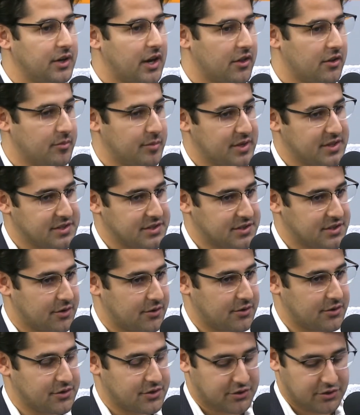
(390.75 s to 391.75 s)
other business
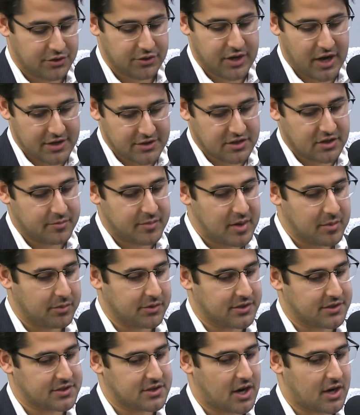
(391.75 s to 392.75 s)
owners, you guys are the people
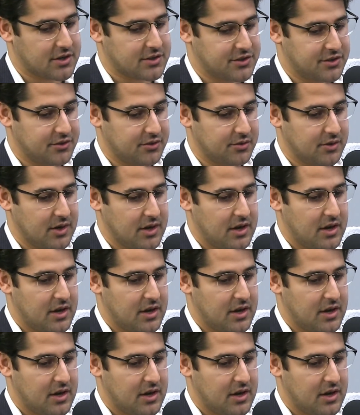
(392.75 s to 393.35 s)
to talk to